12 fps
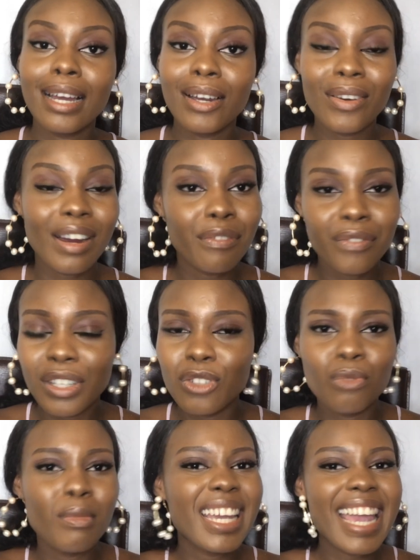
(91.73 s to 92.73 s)
graphics,
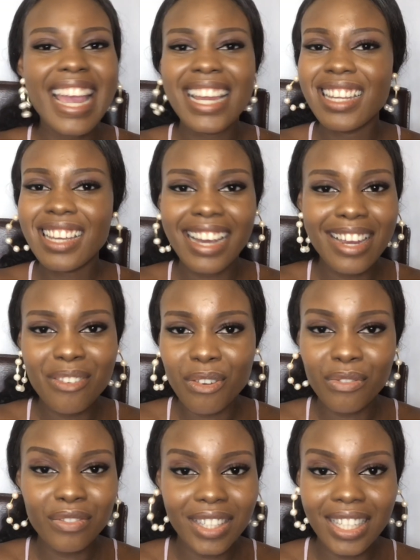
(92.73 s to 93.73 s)
you make any kind of
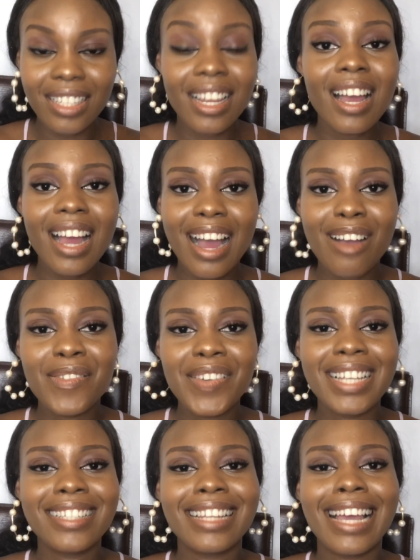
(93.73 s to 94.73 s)
thing,
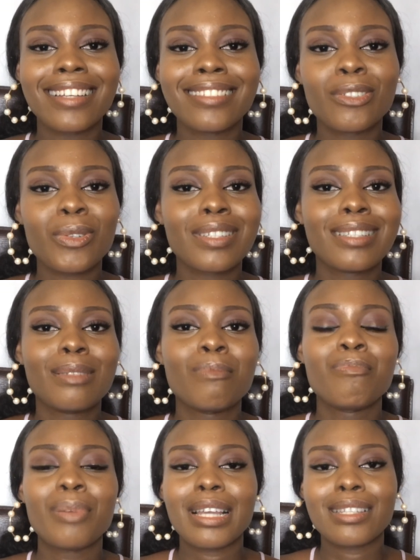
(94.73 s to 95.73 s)
Canva is like just the
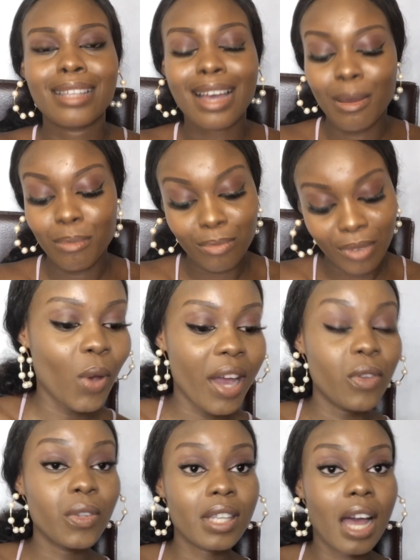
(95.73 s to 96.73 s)
best app. So I
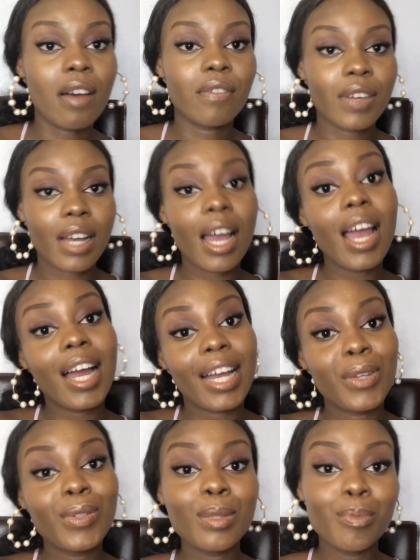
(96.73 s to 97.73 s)
use Canva, I
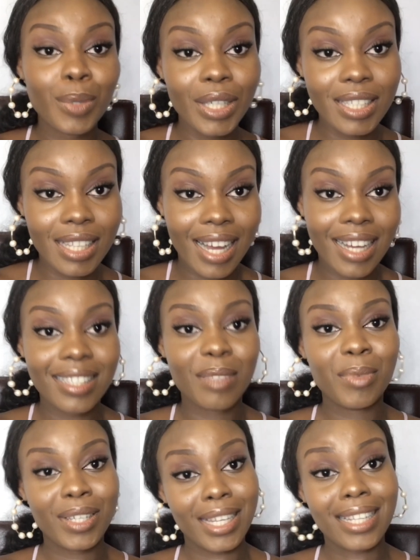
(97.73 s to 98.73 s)
use PicsArt.
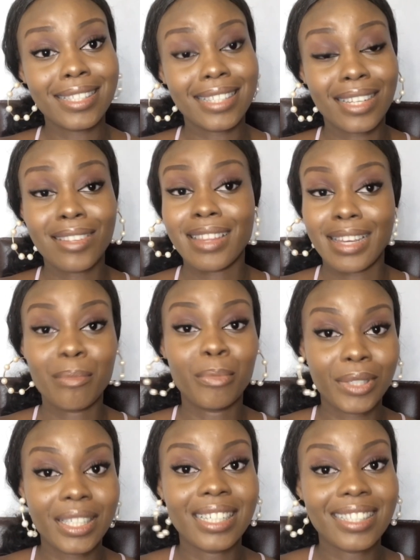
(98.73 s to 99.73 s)
PicsArt is another
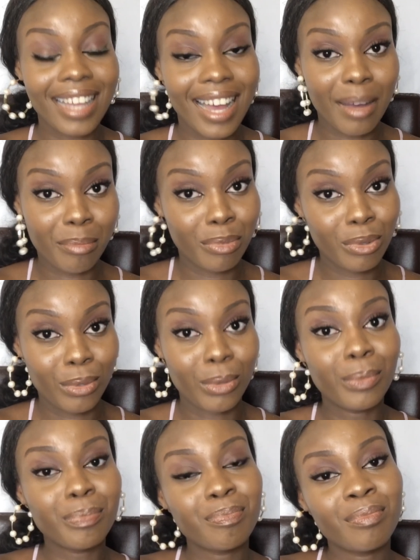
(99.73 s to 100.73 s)
important app too.
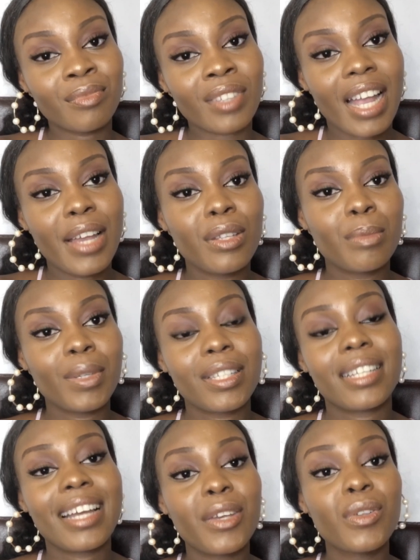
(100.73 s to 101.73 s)
I use
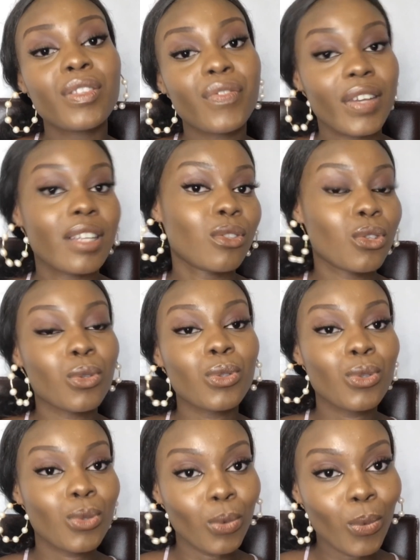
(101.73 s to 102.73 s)
PicsArt, I use
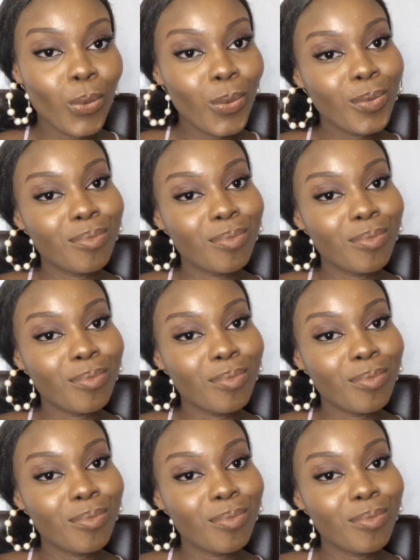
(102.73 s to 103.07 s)
FaceTune too.